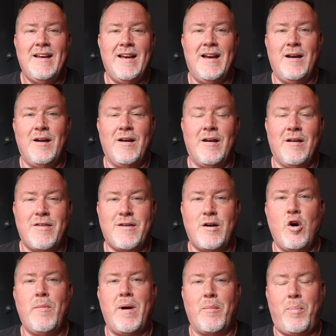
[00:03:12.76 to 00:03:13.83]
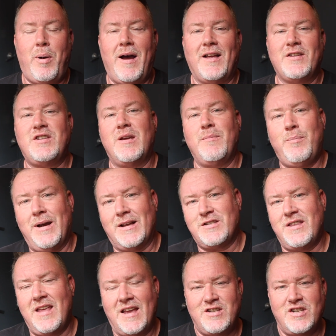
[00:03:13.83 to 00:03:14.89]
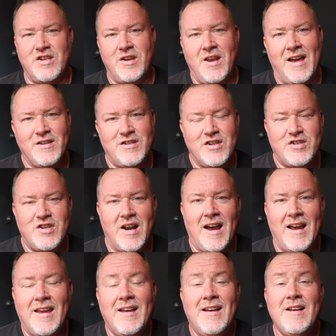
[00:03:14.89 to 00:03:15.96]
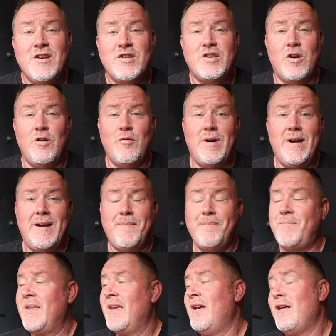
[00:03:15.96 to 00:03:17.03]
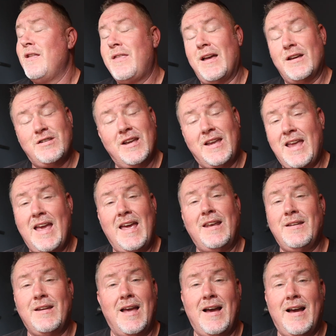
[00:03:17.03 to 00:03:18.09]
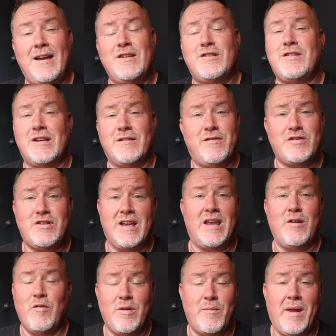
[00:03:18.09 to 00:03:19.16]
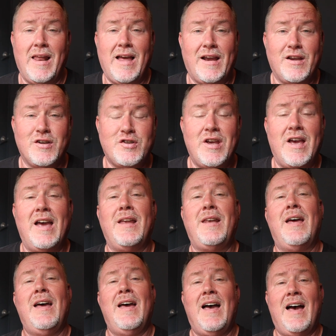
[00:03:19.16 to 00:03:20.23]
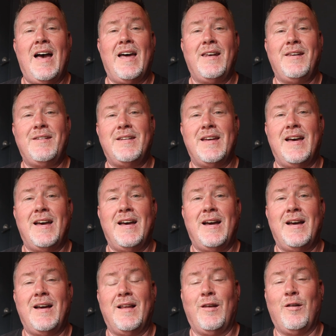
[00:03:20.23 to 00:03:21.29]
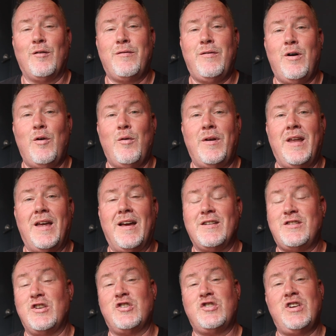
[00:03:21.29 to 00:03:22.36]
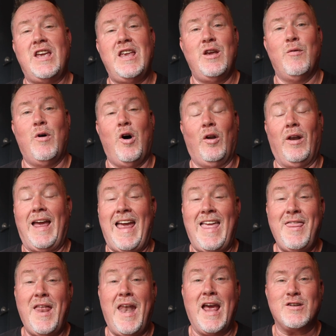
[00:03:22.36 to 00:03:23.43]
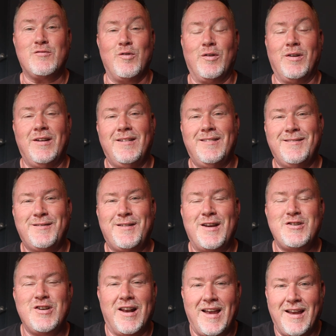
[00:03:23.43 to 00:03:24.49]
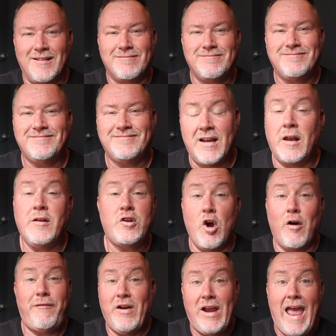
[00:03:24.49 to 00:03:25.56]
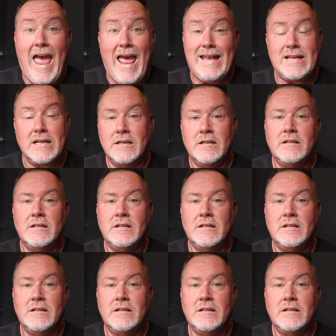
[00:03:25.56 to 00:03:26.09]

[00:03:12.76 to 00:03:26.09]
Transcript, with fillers: uh, throwback party back to the 80s and 90s tonight. So um, thanks again guys. Thanks for sticking with me like I said and uh, look forward to seeing you all in the next one. Catch you later. And don't forget,